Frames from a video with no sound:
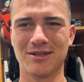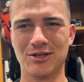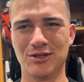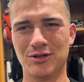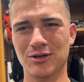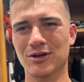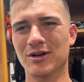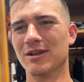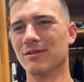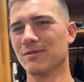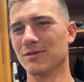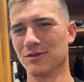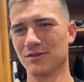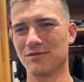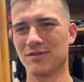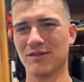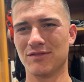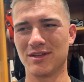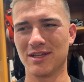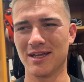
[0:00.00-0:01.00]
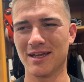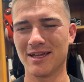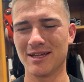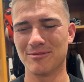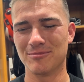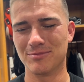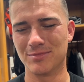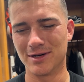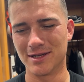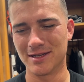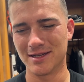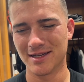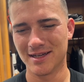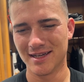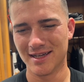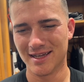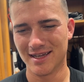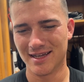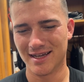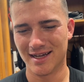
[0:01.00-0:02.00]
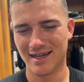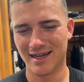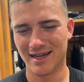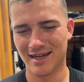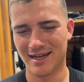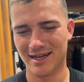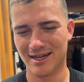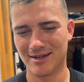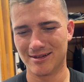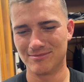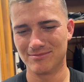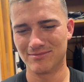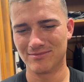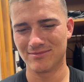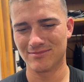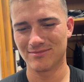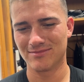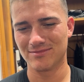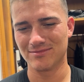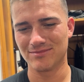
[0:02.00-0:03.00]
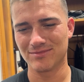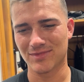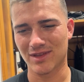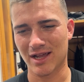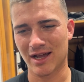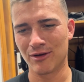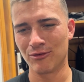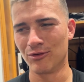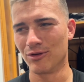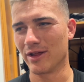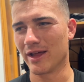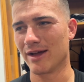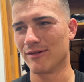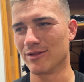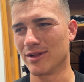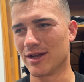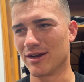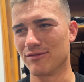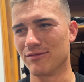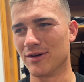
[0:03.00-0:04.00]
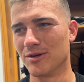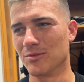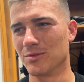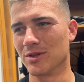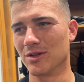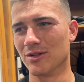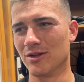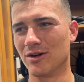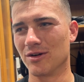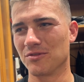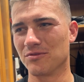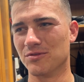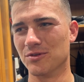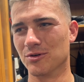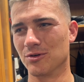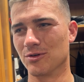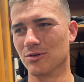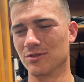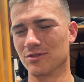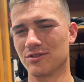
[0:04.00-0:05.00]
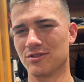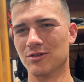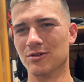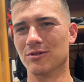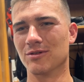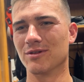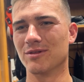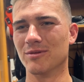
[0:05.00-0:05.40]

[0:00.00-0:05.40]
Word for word: good if it was 58, but I really have a lot of fun with the long field goals too.